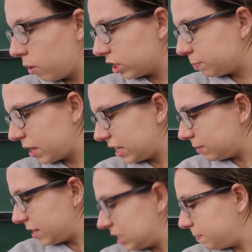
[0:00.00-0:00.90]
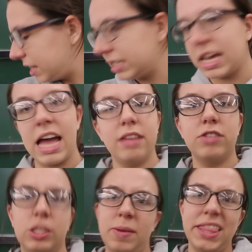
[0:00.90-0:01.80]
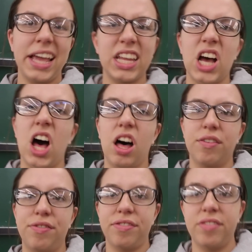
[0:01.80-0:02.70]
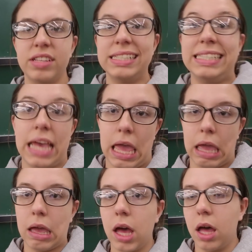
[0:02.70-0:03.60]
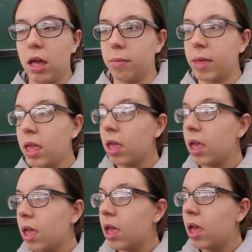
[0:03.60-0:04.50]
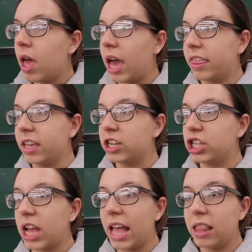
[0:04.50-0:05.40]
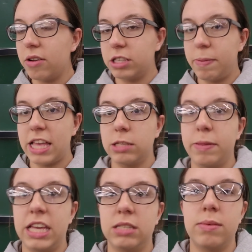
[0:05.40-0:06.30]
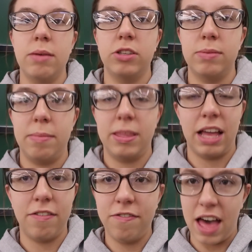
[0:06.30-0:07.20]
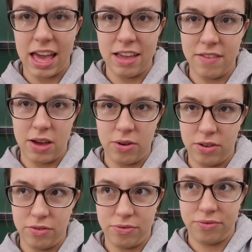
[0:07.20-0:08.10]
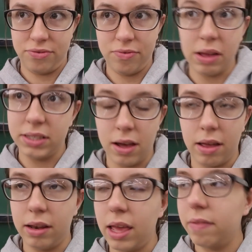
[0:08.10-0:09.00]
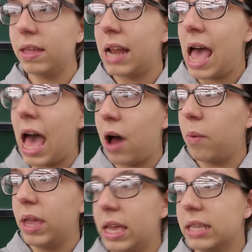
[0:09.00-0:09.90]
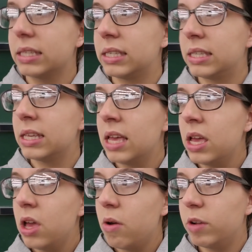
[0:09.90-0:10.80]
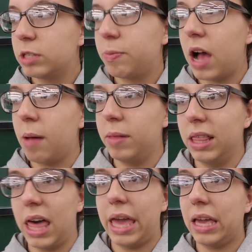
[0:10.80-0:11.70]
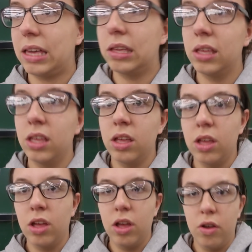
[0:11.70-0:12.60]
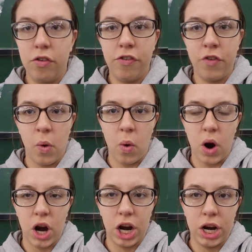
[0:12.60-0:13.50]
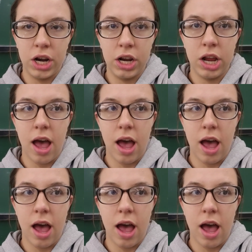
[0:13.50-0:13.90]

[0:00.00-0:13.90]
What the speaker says: worse placements, but it's kind of just been like an off day. I think Shiloh's best placement was maybe like 5 out of a ton, and then Howie's was probably like 4.